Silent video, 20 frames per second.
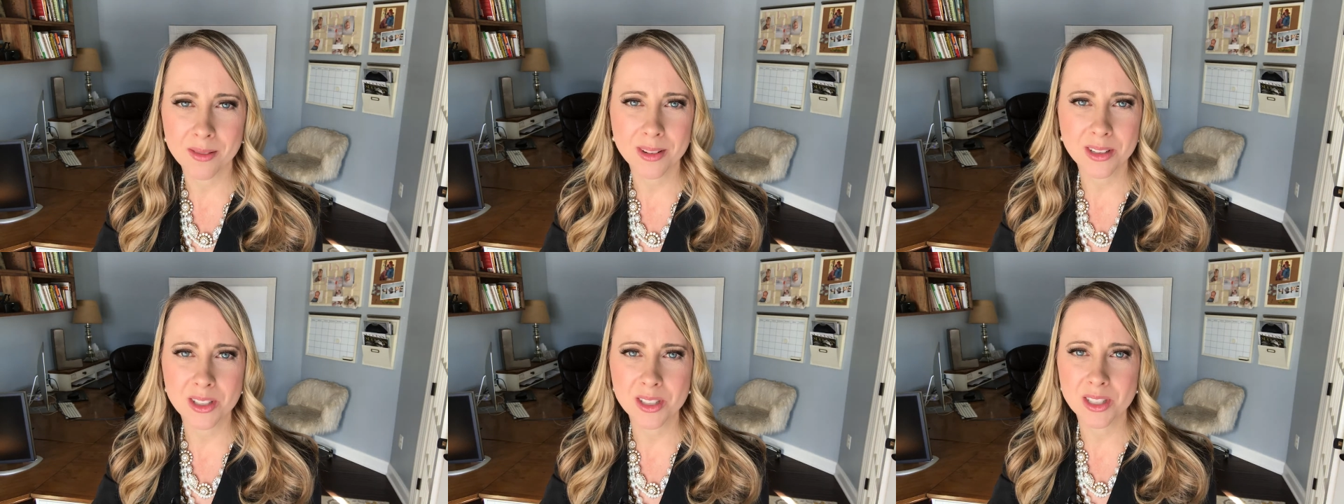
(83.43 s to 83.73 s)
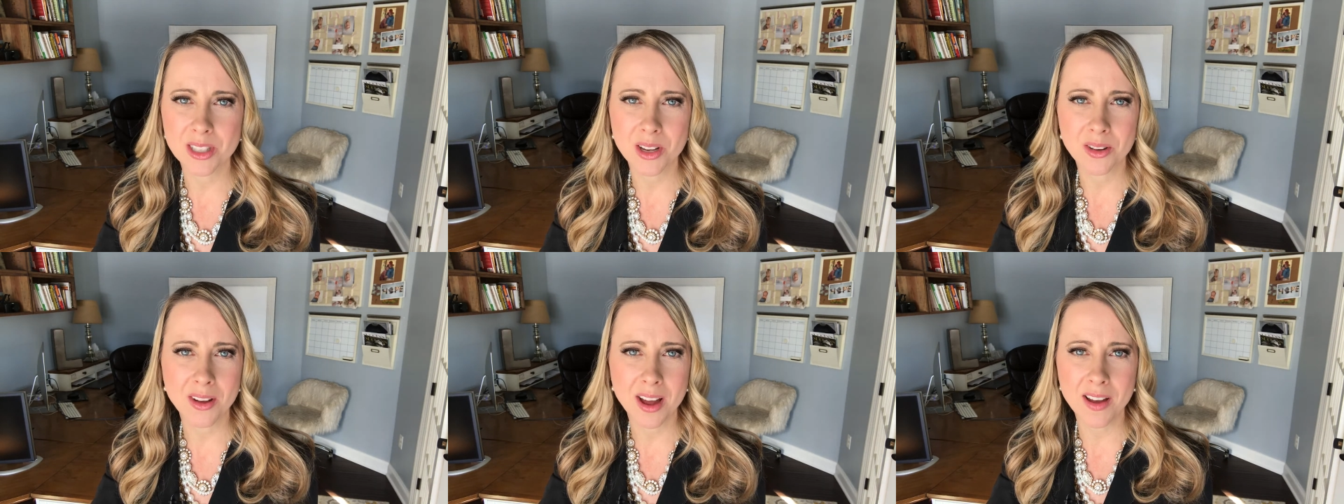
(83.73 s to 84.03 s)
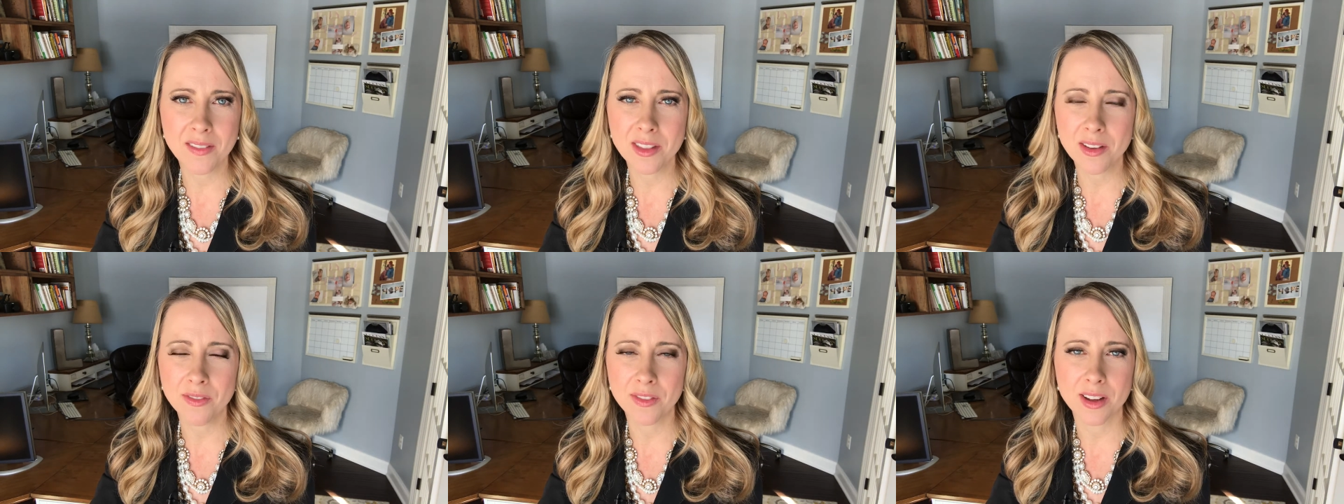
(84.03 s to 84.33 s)
We just don't
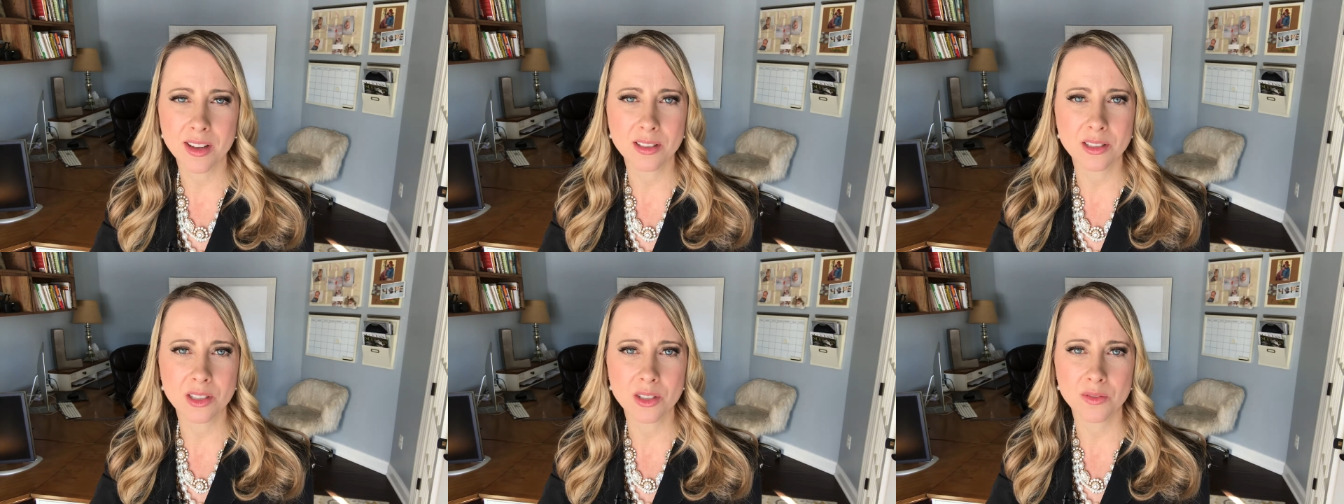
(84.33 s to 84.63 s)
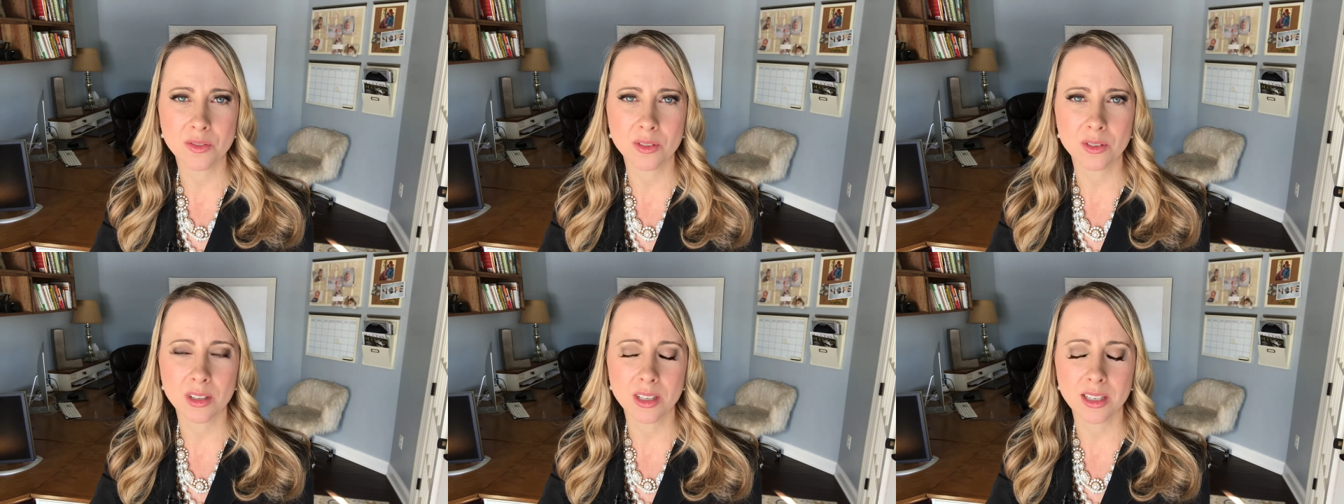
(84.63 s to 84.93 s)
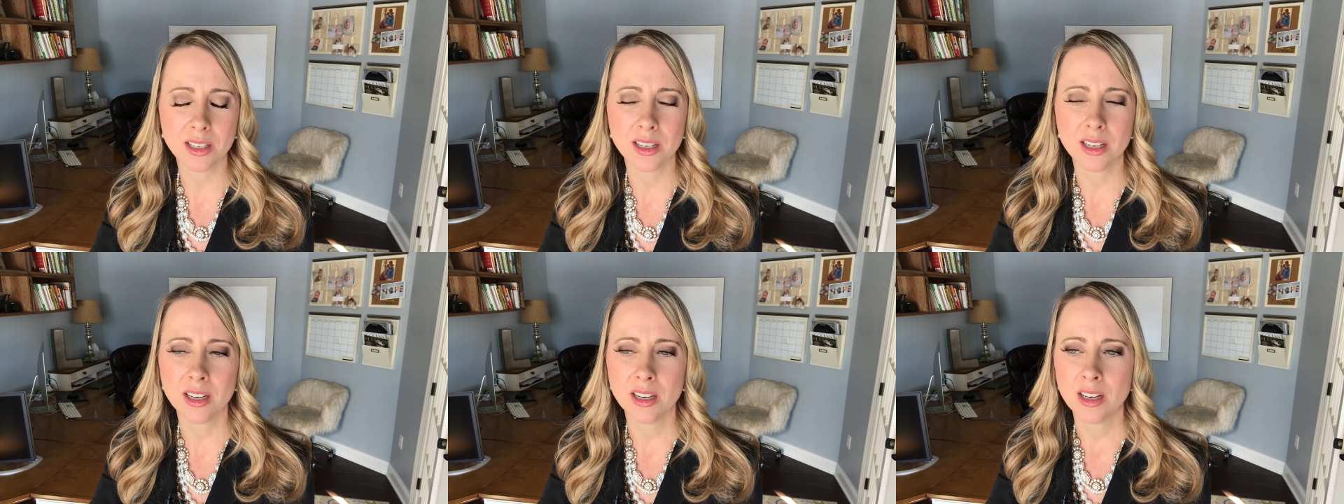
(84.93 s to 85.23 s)
have the funds
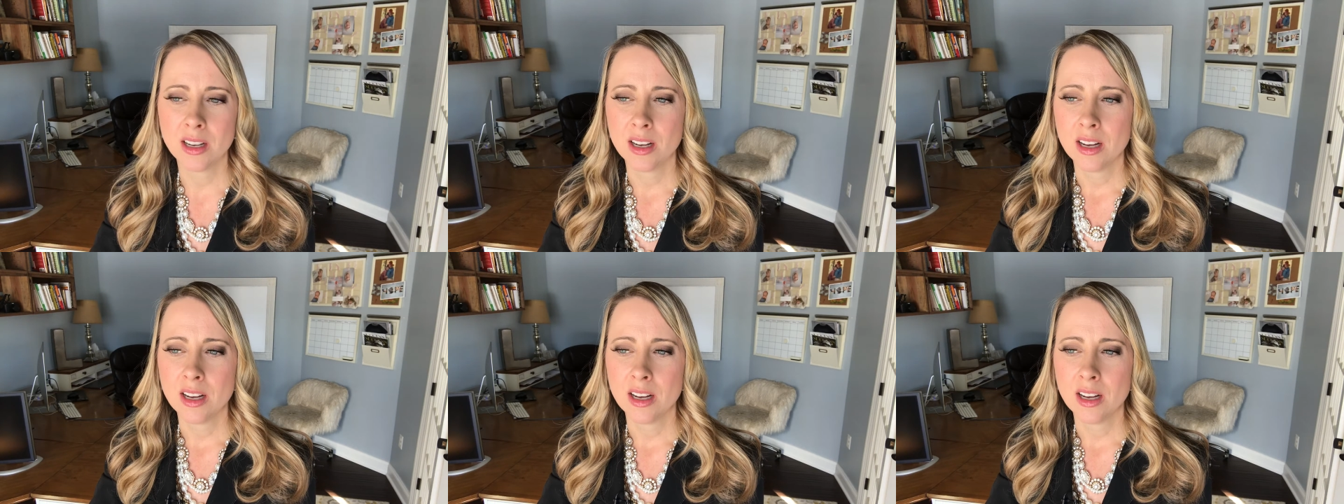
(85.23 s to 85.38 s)
for it.